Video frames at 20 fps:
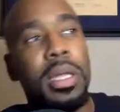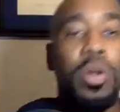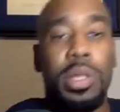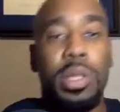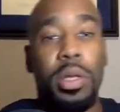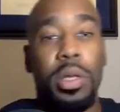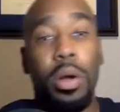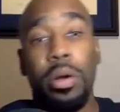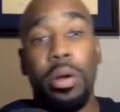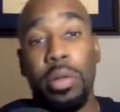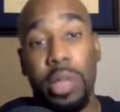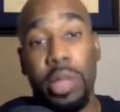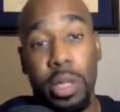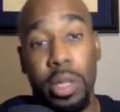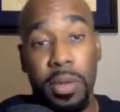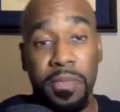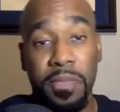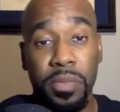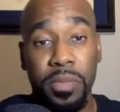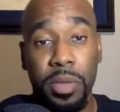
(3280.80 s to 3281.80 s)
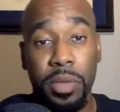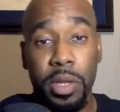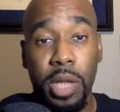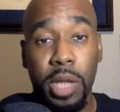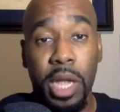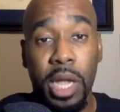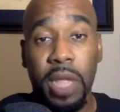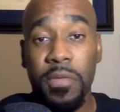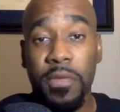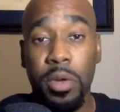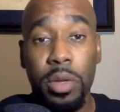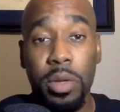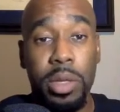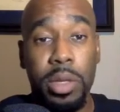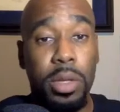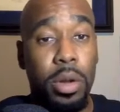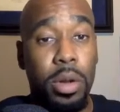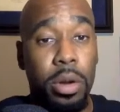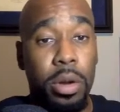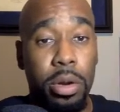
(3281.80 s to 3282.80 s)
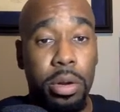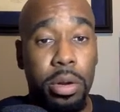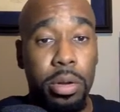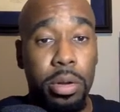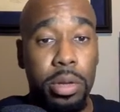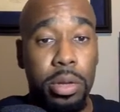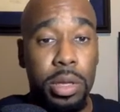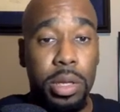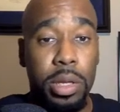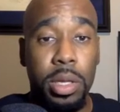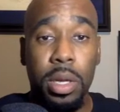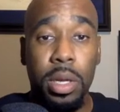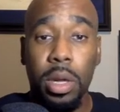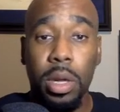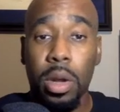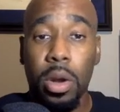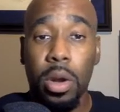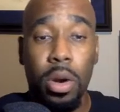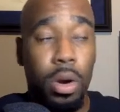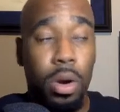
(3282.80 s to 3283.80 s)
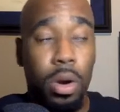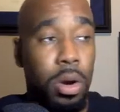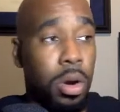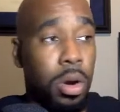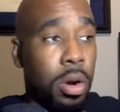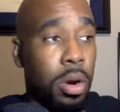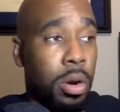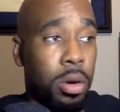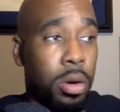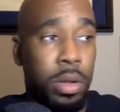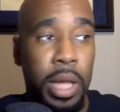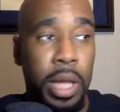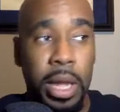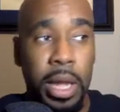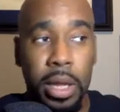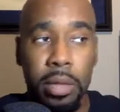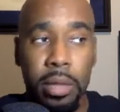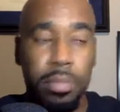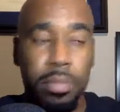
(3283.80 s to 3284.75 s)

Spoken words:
starters in. Like if your starters are like,